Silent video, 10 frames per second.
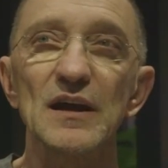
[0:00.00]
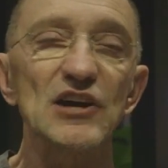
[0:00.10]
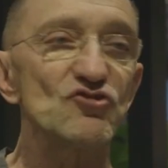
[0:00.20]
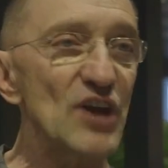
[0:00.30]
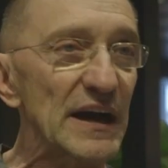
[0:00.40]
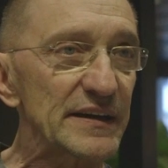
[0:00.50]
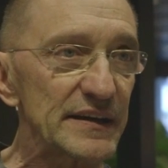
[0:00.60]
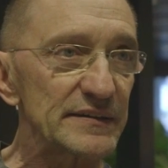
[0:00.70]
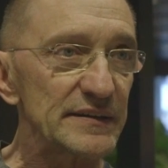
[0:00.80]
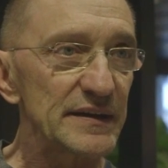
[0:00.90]
A
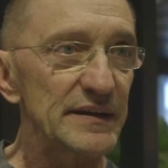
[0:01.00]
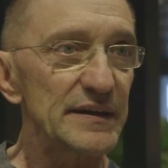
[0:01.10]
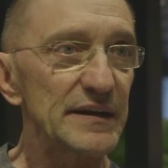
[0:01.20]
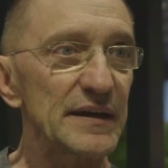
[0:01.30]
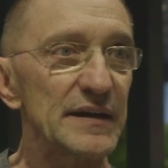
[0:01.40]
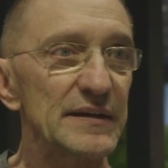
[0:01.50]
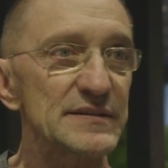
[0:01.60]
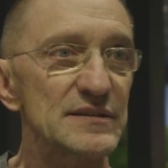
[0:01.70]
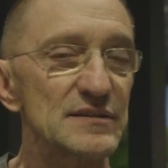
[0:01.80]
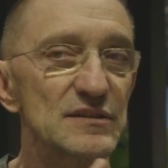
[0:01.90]
jacket
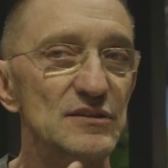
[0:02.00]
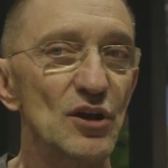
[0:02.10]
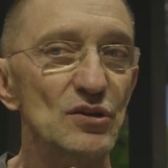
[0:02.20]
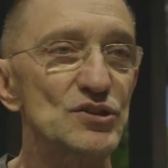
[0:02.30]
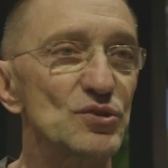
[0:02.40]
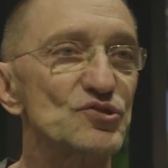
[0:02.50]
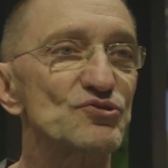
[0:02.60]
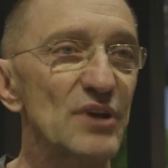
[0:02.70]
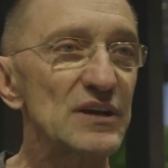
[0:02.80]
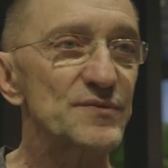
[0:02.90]
is not so
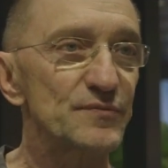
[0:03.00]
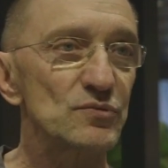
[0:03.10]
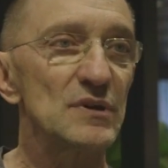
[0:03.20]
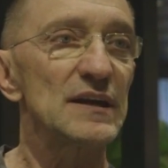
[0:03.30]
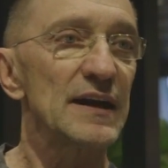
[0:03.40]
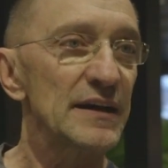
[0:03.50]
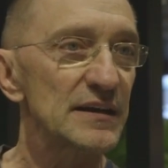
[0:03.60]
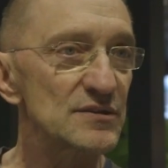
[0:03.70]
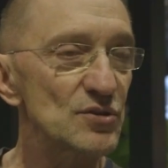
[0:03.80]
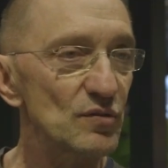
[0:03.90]
stressful like
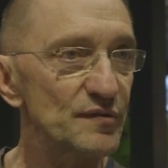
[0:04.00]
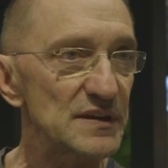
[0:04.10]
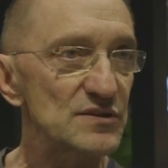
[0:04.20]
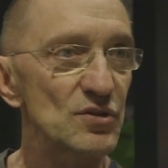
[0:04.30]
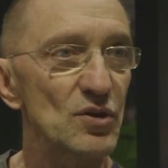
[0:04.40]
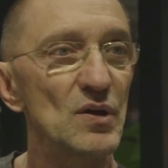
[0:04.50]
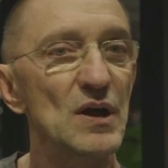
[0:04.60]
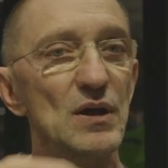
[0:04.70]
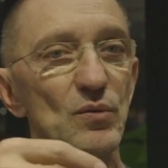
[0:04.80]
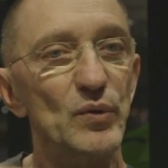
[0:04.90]
a sofa. So
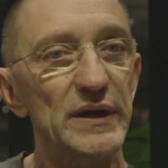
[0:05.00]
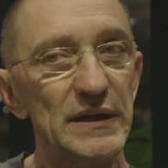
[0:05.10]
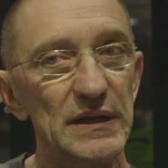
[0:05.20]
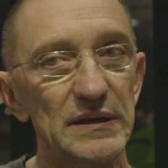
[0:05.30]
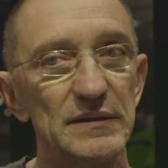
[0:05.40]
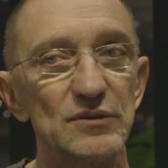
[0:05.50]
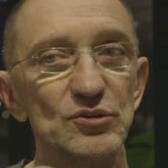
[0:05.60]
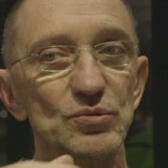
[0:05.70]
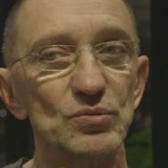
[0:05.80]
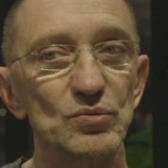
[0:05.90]
we need
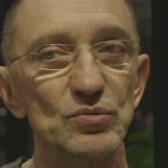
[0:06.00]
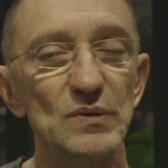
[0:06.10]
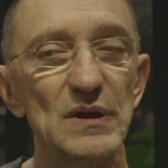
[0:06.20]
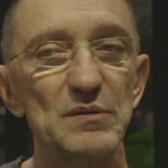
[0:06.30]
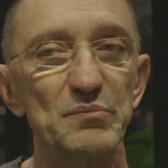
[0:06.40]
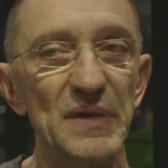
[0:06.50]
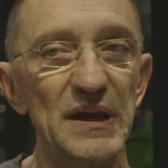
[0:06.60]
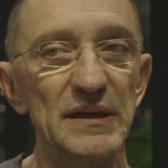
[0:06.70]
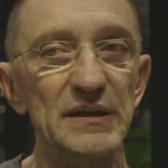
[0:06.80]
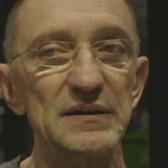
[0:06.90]
to
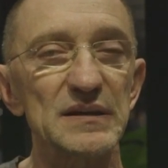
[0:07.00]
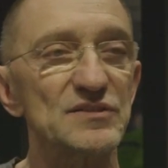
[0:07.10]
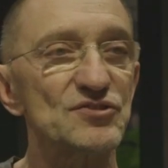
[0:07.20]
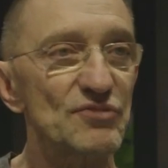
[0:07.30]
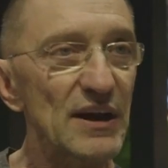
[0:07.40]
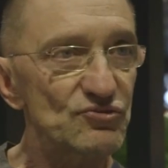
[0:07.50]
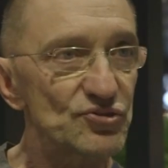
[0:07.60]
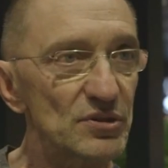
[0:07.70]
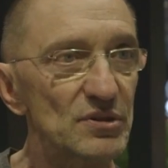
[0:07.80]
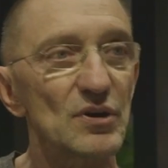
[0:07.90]
make a
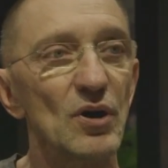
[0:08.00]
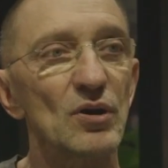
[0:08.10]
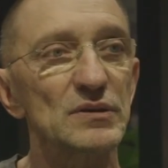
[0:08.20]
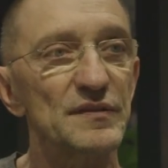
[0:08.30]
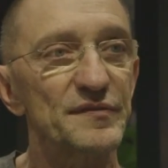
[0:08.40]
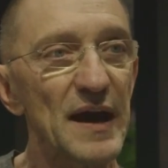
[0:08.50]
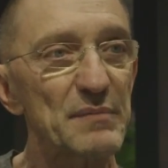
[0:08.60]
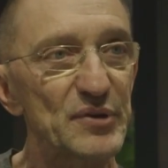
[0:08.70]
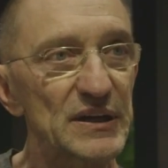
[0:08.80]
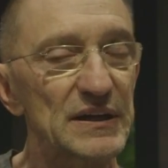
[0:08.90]
structure on the
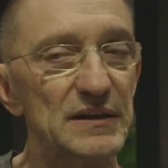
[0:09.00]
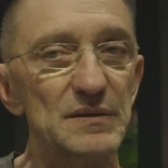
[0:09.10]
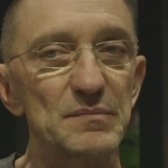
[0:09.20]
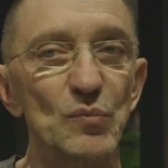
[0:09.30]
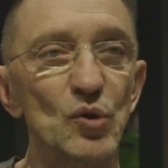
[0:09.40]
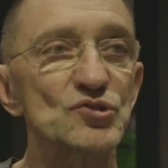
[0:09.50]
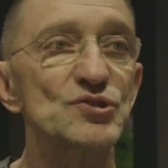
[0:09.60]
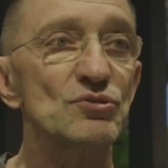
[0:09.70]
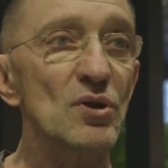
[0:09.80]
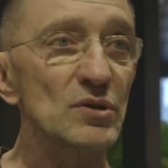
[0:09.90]
fabric more
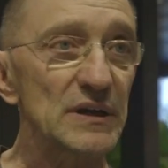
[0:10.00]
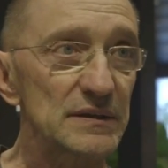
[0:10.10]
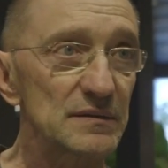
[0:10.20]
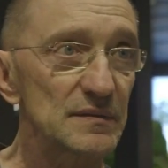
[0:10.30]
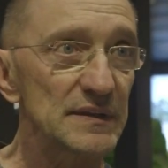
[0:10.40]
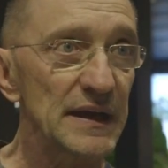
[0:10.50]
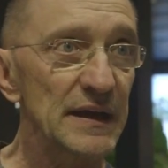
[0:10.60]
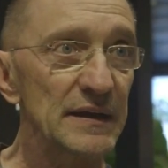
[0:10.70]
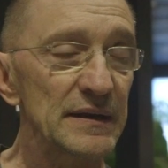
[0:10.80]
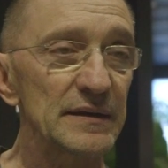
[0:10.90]
stronger
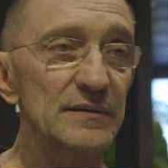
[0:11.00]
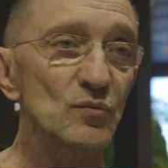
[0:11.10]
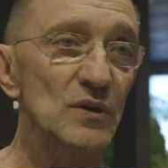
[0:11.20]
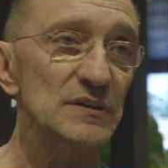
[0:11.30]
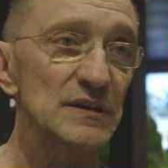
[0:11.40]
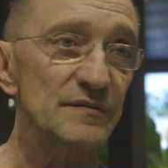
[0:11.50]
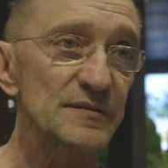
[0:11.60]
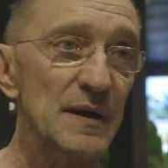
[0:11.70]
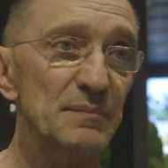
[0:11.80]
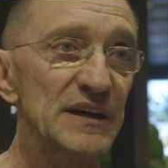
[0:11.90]
than what the
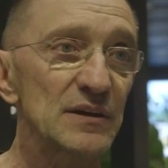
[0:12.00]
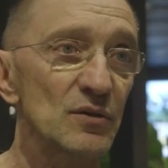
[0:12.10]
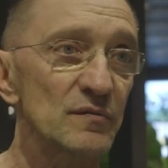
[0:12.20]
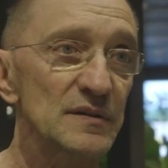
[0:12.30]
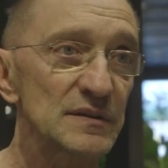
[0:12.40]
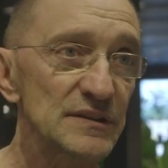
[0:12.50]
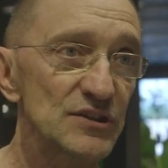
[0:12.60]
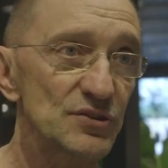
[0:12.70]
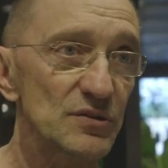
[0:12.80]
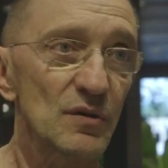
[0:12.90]
fabric of a
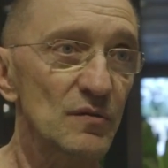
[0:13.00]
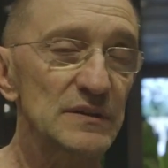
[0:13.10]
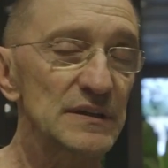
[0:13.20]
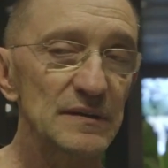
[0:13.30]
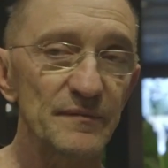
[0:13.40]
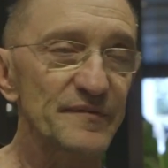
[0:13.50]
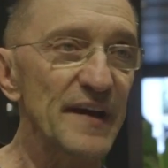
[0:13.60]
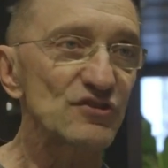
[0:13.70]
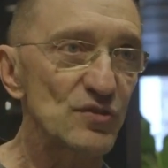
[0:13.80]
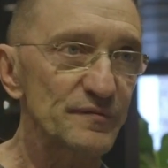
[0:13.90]
tissue or the
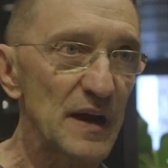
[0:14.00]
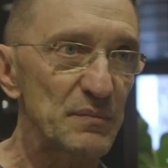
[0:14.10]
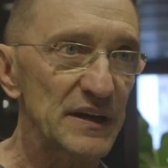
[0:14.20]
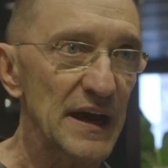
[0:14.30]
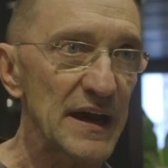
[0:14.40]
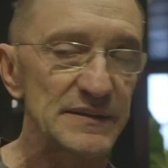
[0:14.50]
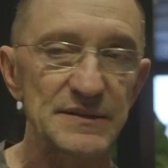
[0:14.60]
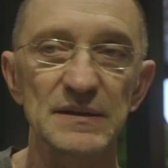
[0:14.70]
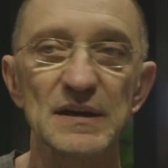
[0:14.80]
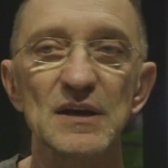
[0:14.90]
fashion fabric has.